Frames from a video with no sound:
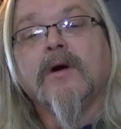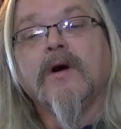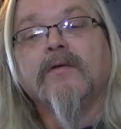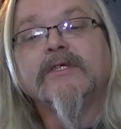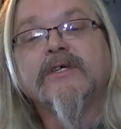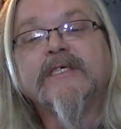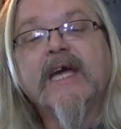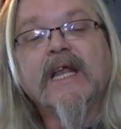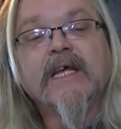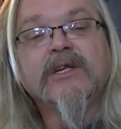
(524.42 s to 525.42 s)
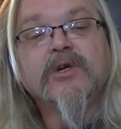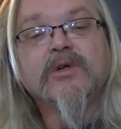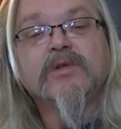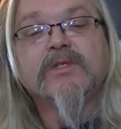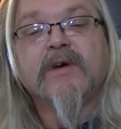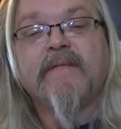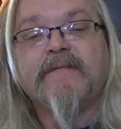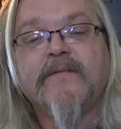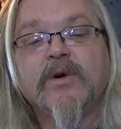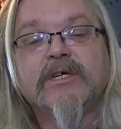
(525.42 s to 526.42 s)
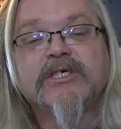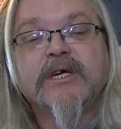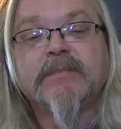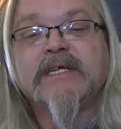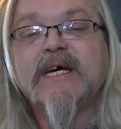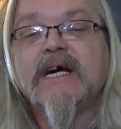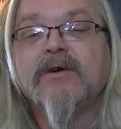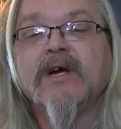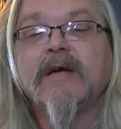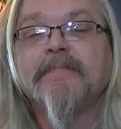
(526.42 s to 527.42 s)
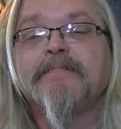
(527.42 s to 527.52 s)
Over to Daily News, Fukushima Diary.